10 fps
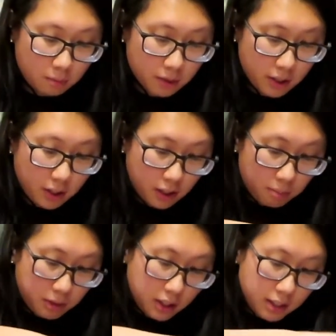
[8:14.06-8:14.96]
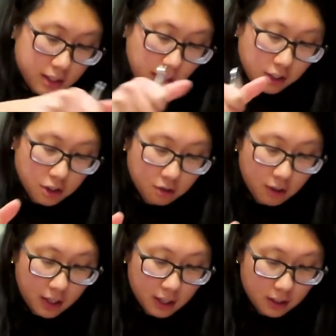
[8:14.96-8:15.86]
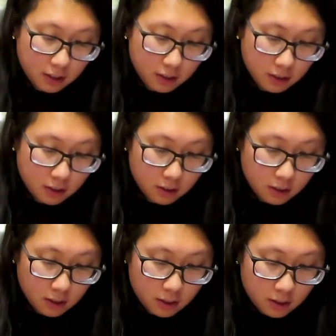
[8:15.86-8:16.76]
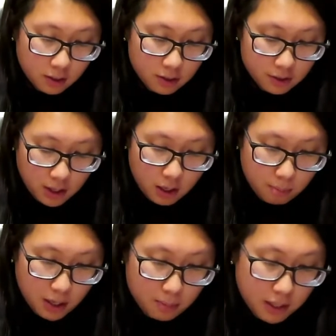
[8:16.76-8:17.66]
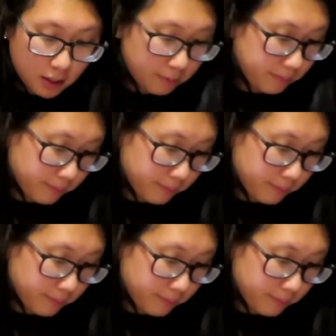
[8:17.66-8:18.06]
We're gonna completely saturate said baby.